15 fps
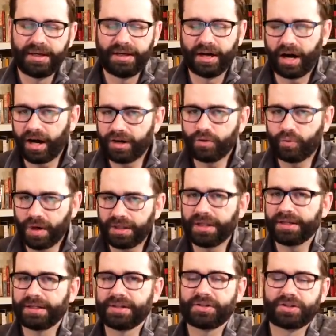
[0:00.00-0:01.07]
An
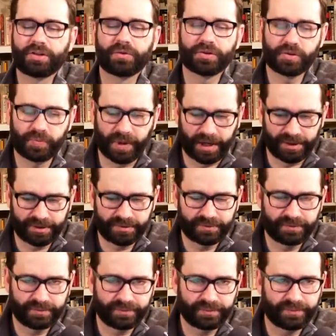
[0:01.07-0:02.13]
unwillingness to respond,
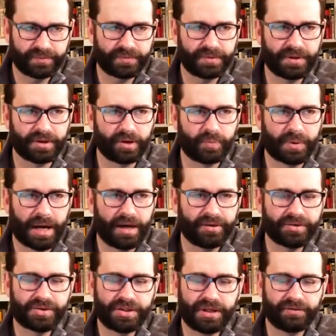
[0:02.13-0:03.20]
you know, a
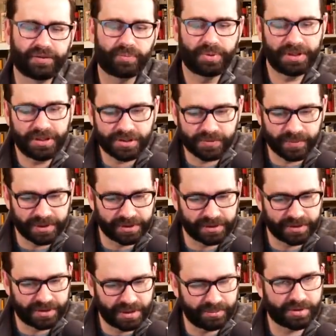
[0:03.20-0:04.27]
policy of appeasement,
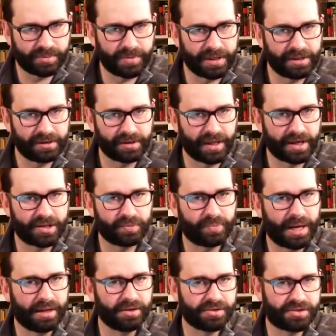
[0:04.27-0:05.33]
it seems to me, like the
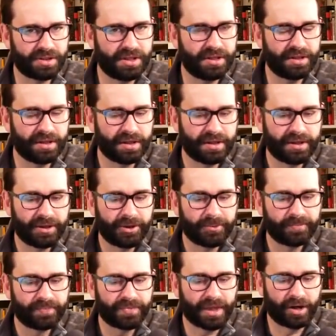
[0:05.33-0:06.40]
policy
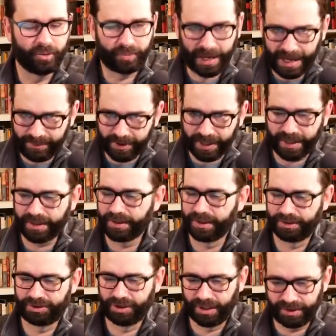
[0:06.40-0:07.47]
that Obama had
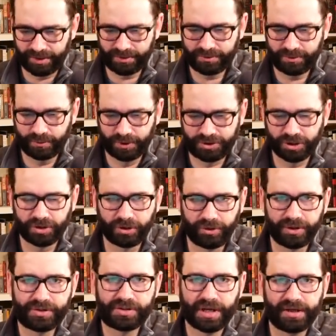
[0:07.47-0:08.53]
initiated, which
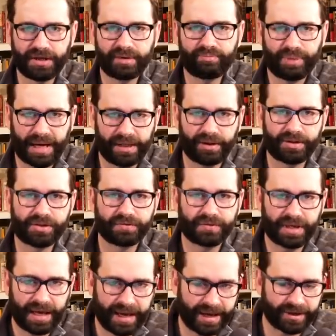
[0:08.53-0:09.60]
included sending pallets
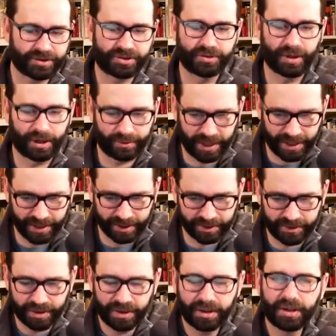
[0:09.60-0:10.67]
of cash to Iran.